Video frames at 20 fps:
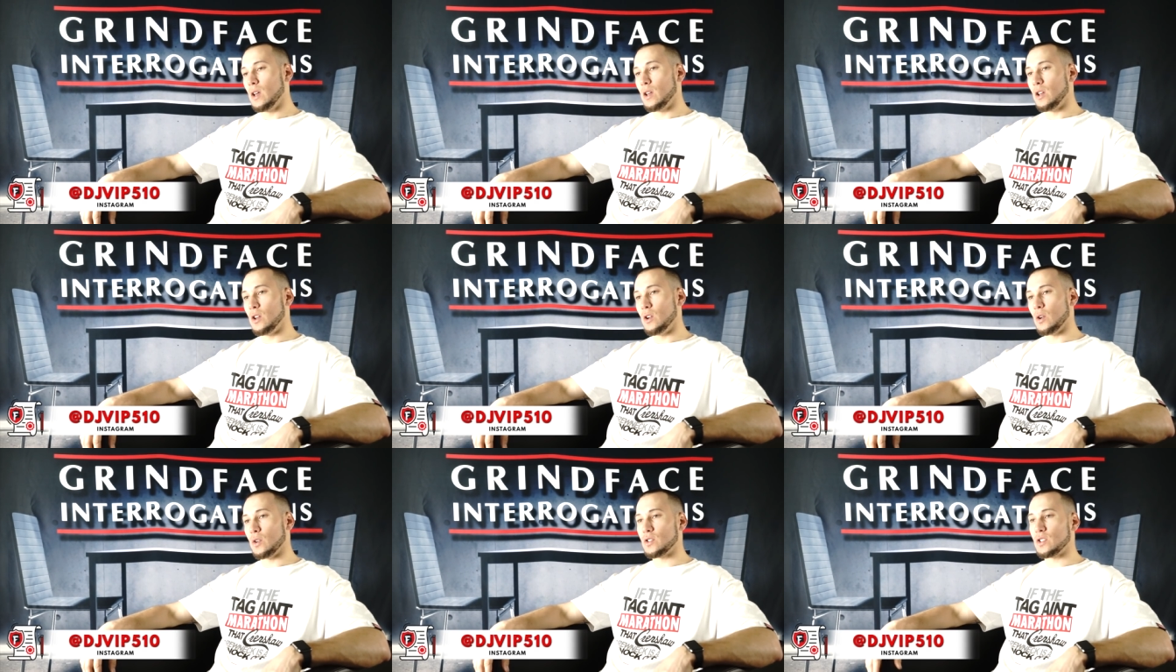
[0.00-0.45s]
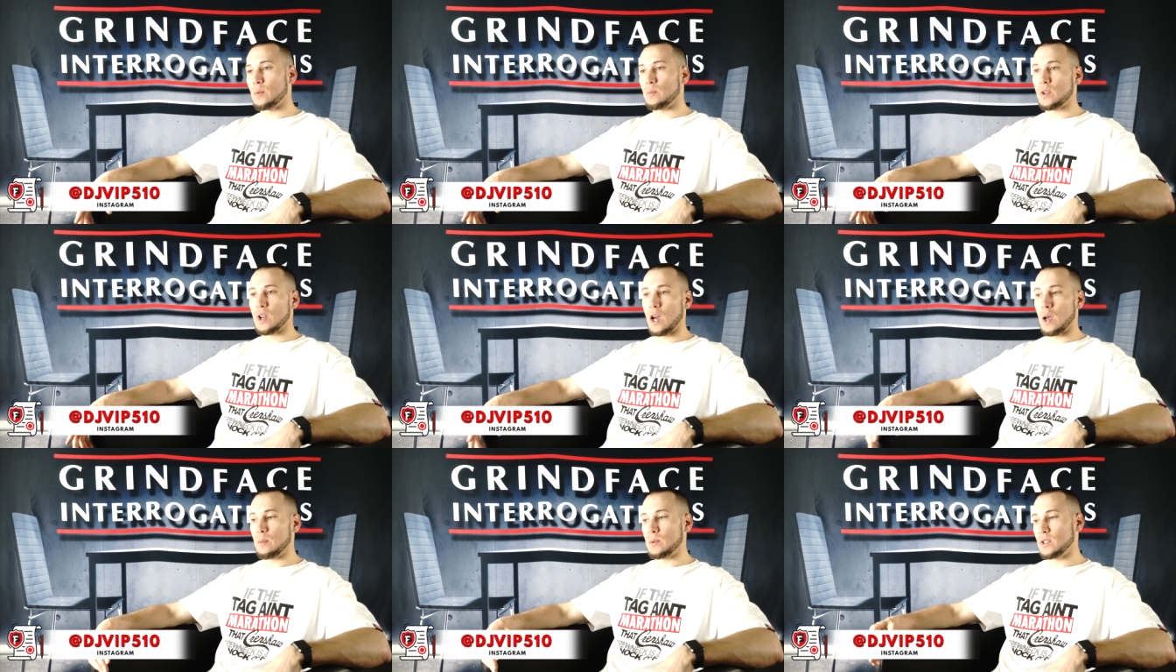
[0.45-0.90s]
you know,
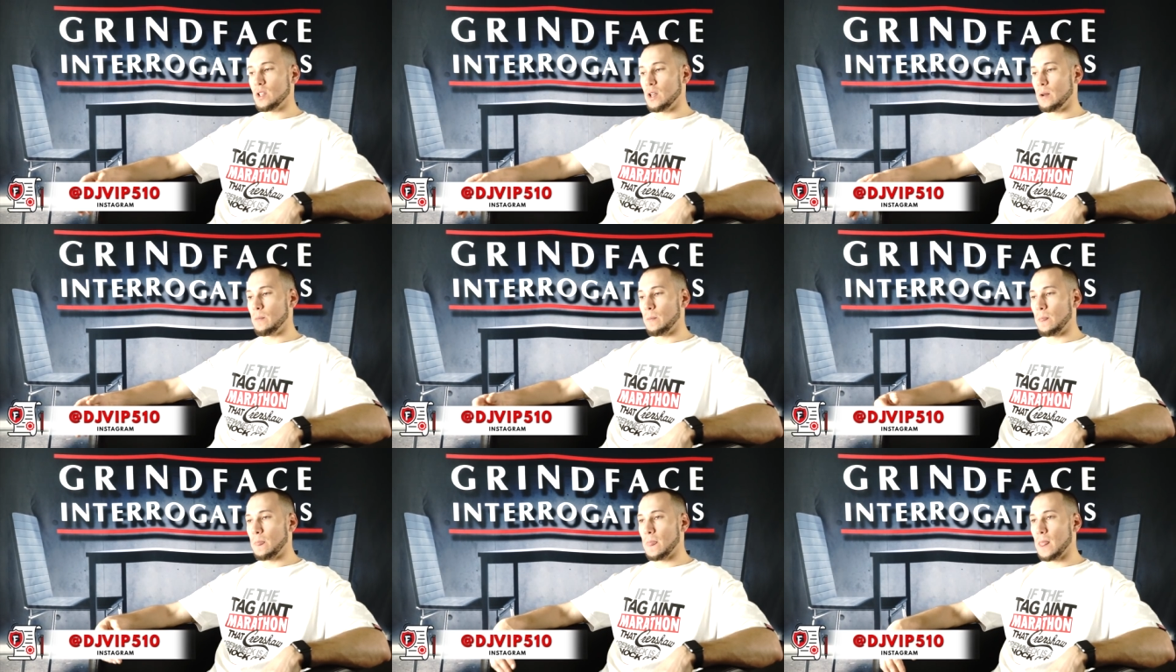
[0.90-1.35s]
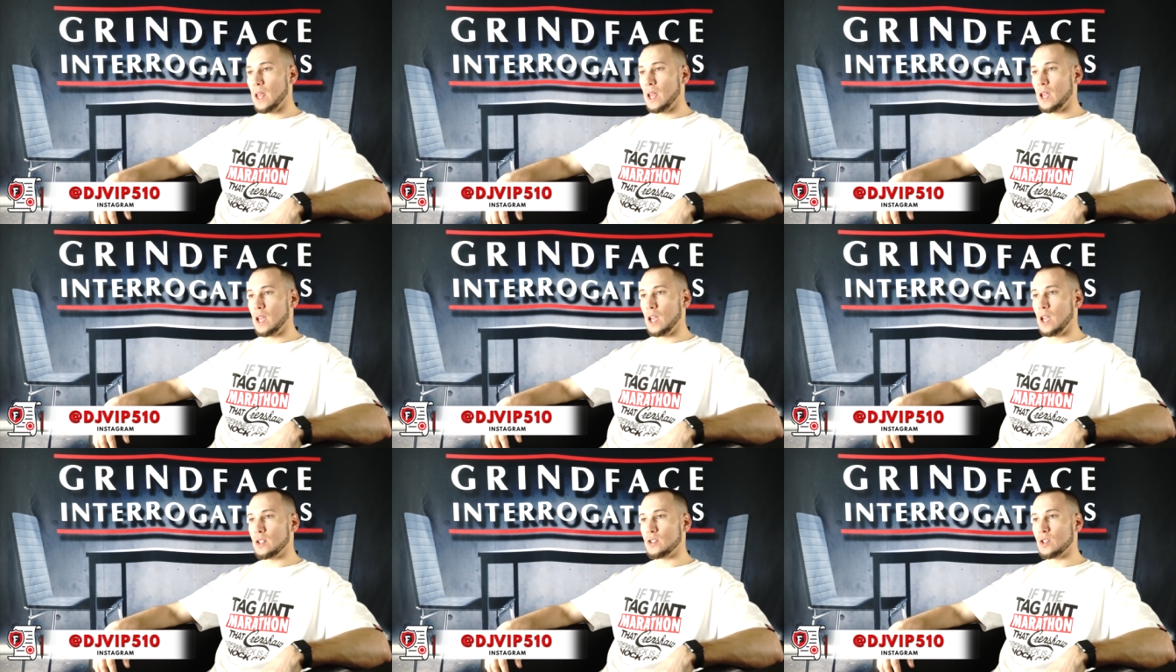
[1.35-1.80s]
sometimes it
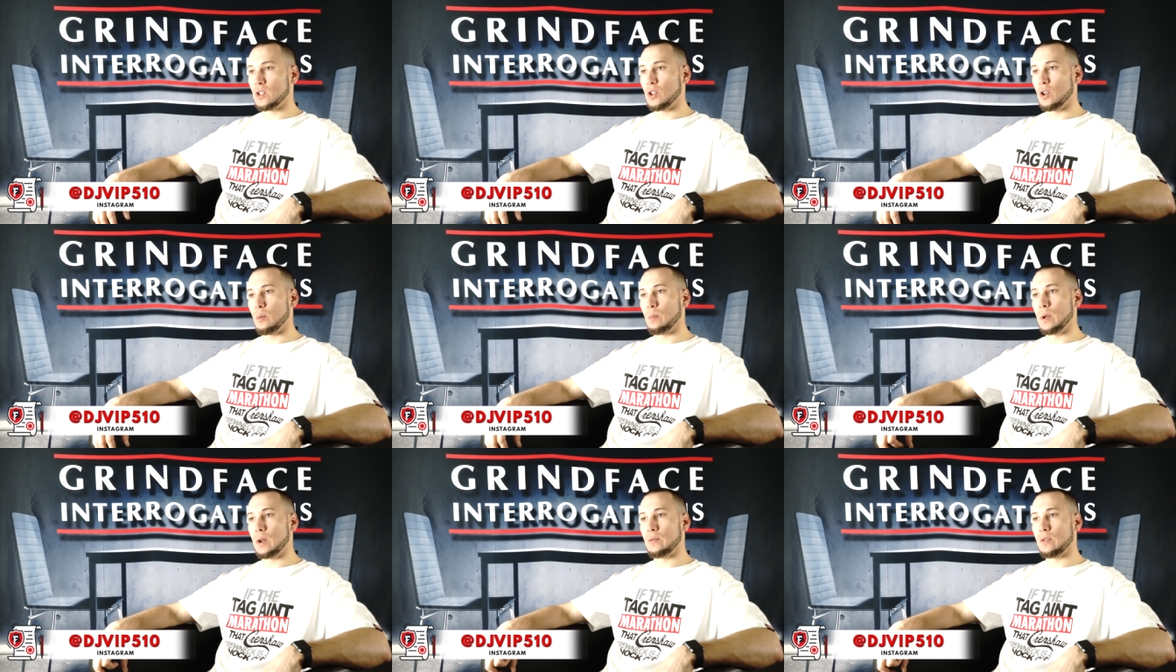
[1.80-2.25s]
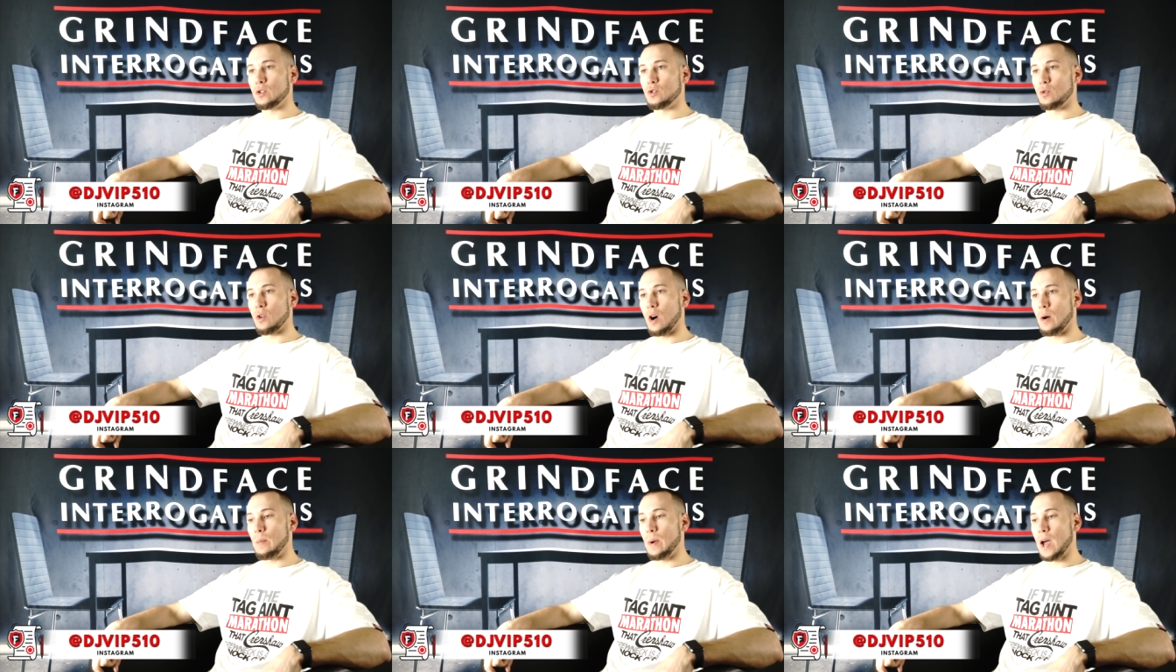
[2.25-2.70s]
it's a little bit of a
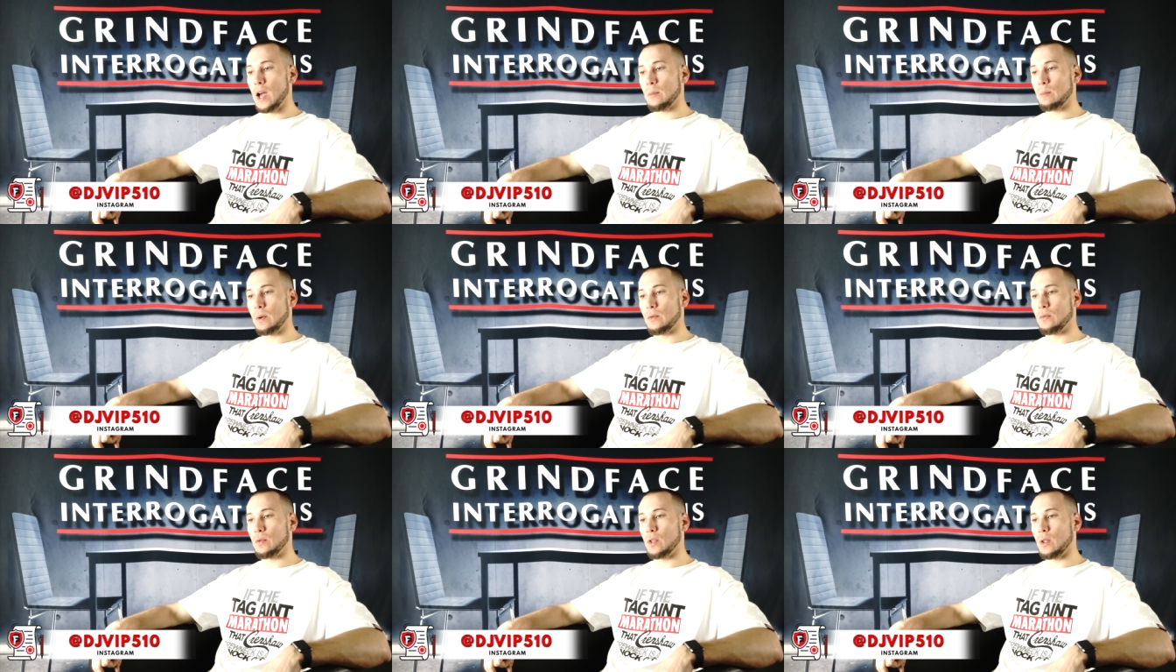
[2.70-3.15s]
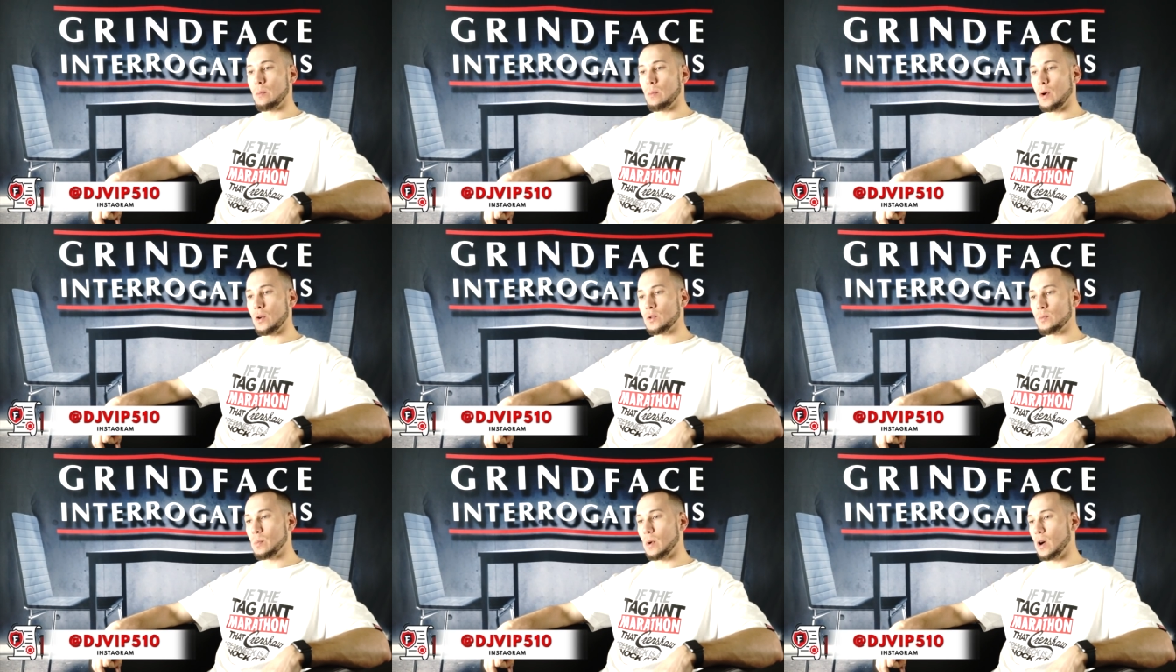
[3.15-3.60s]
drawback, but for the
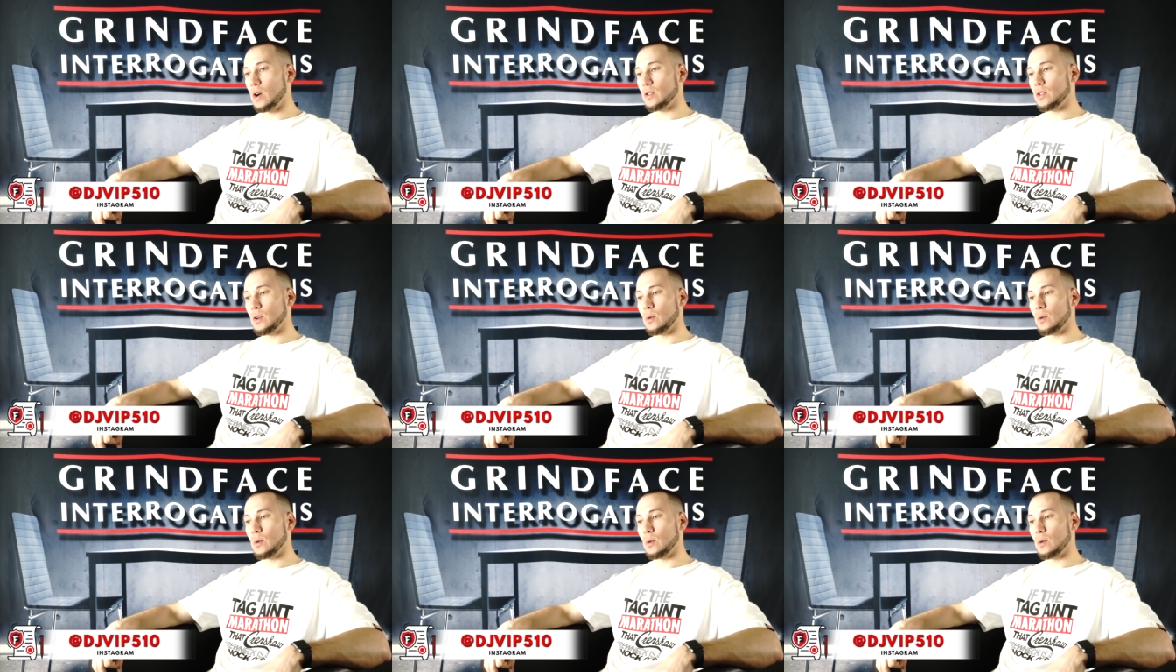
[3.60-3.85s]
most part,